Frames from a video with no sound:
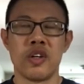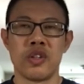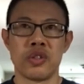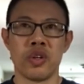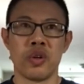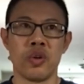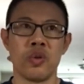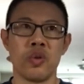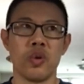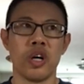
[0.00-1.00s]

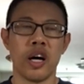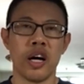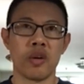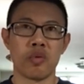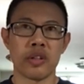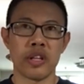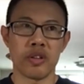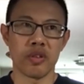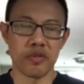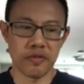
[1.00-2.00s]
So
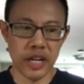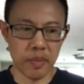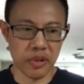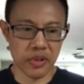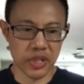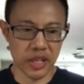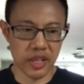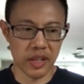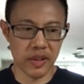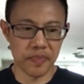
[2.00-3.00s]
Rosenthal fibers,
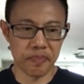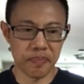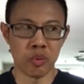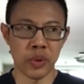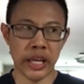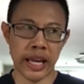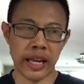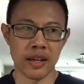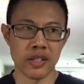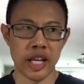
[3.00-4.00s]
we
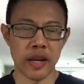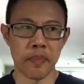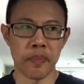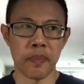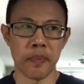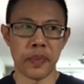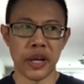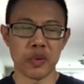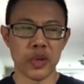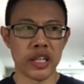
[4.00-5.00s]
cannot say because
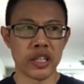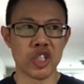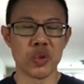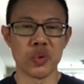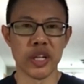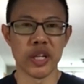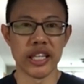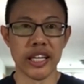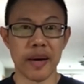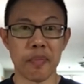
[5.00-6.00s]
we didn't do the
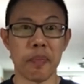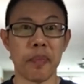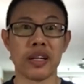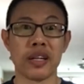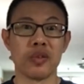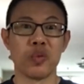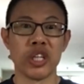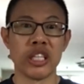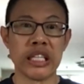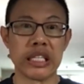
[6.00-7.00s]
EM, but we
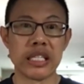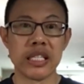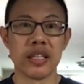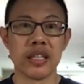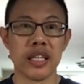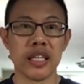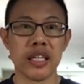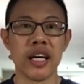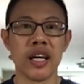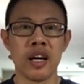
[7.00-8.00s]
did see the
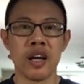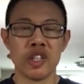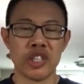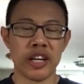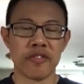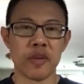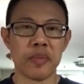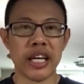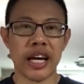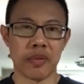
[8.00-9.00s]
GFAP
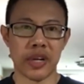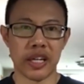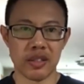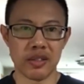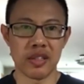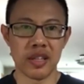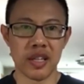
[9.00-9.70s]
aggregates.